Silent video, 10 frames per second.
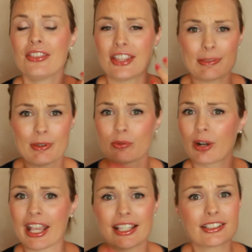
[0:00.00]
that's been
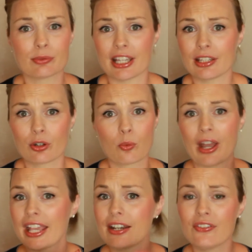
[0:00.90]
raised the regular
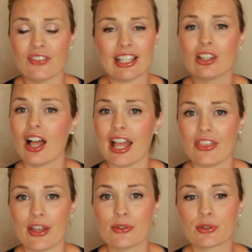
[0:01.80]
way in a feedlot
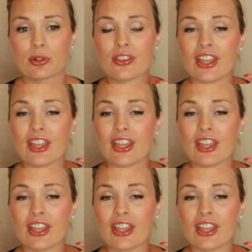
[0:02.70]
and those sort of